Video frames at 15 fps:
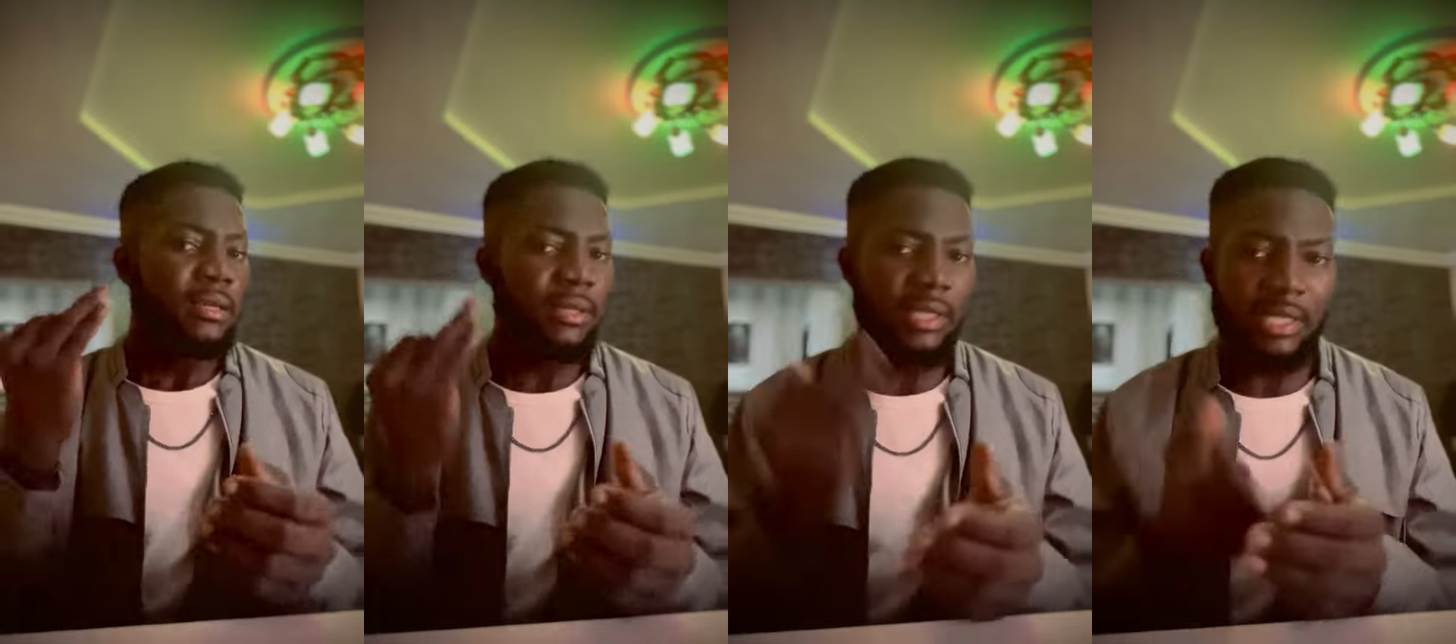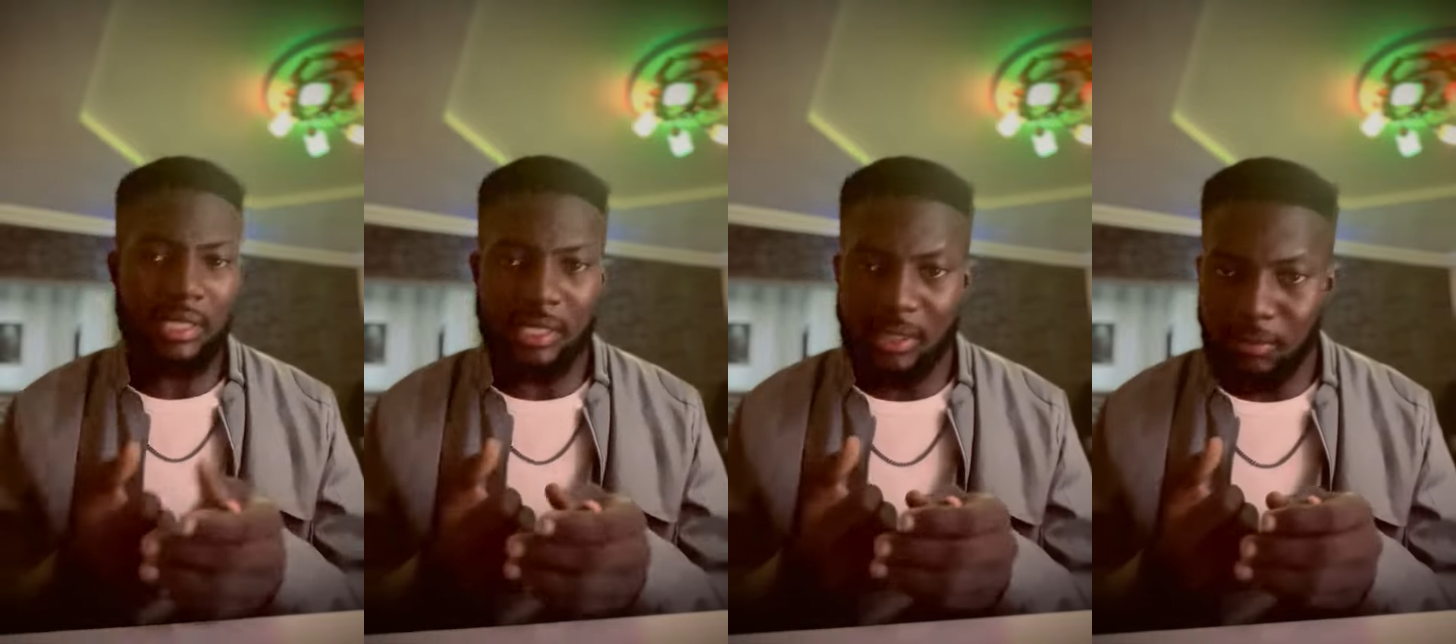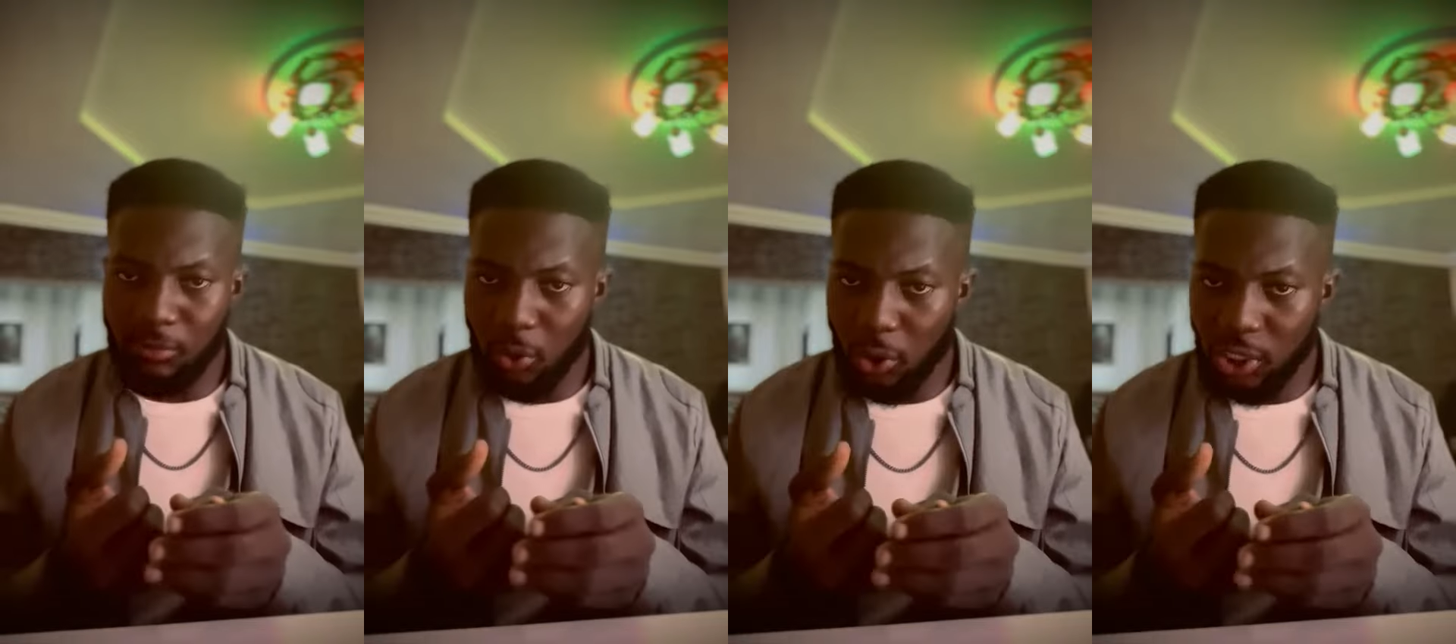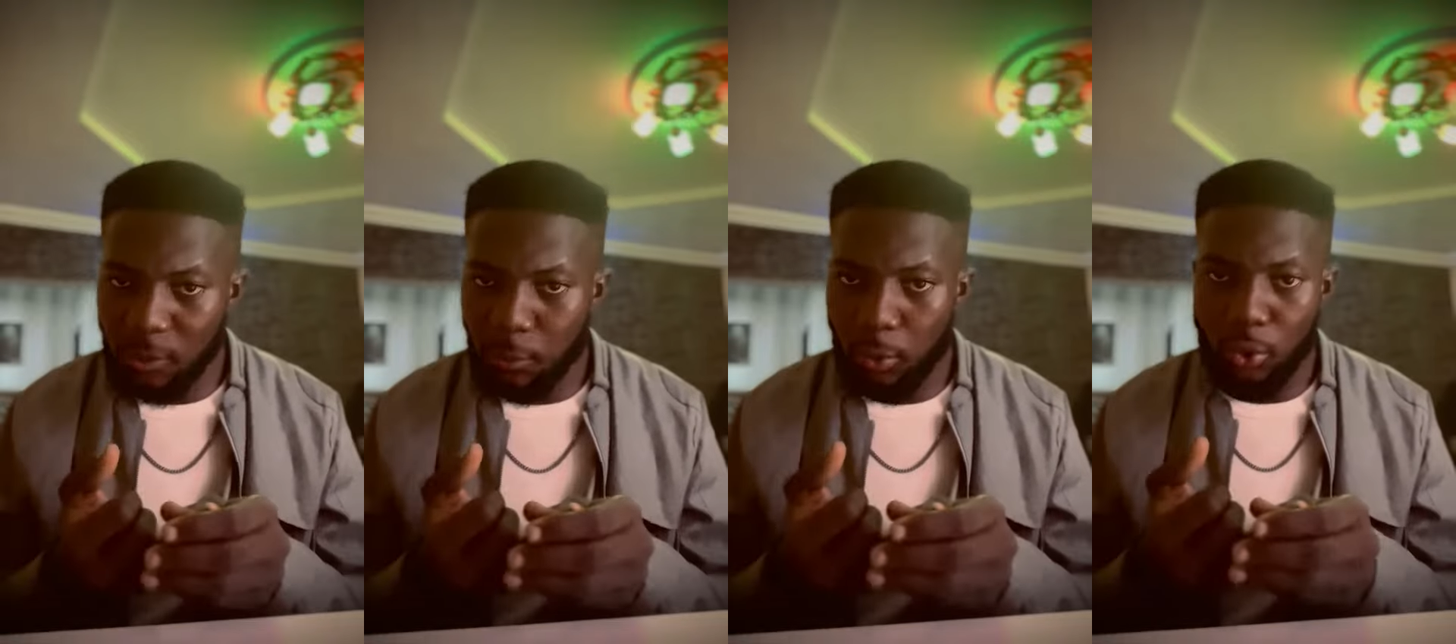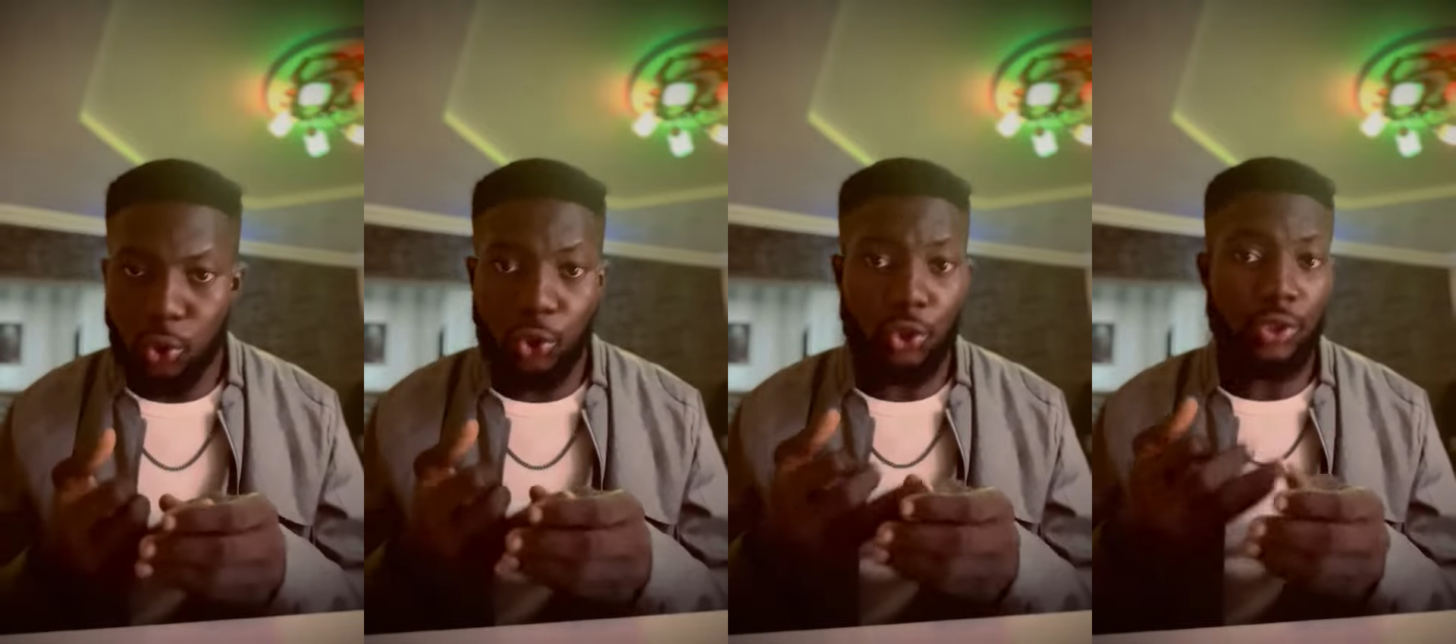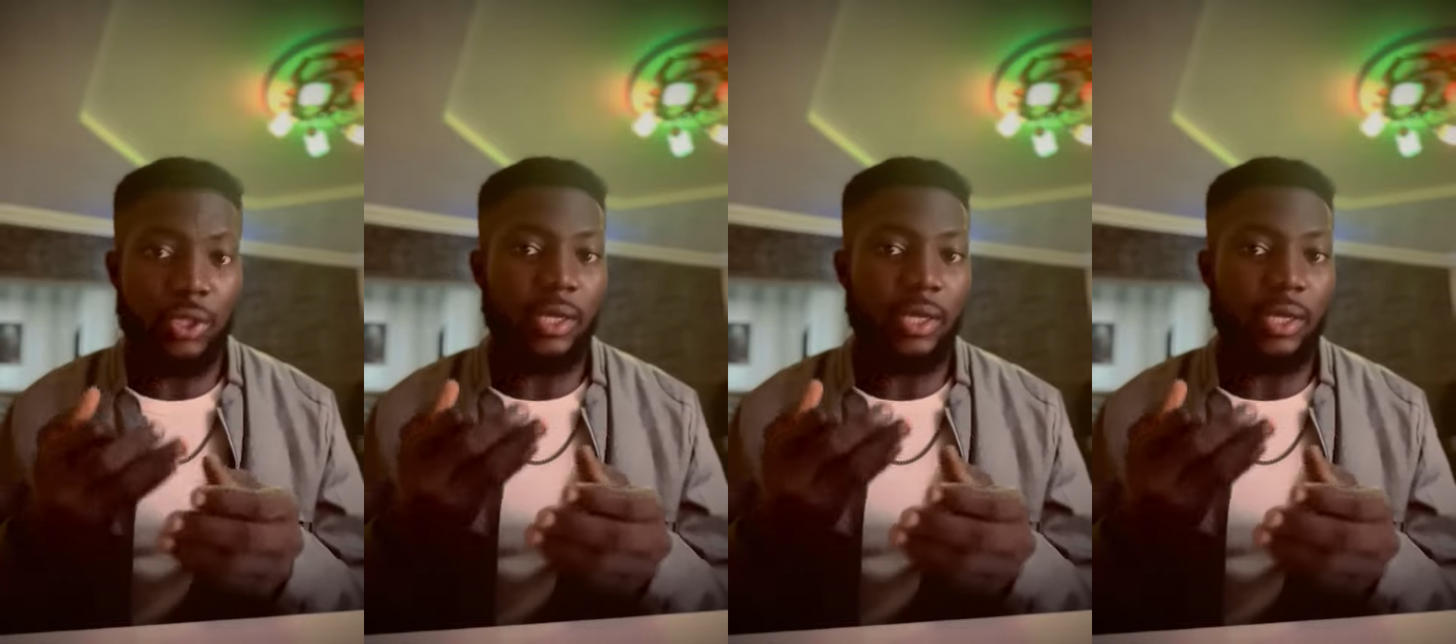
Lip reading: the noise pollution,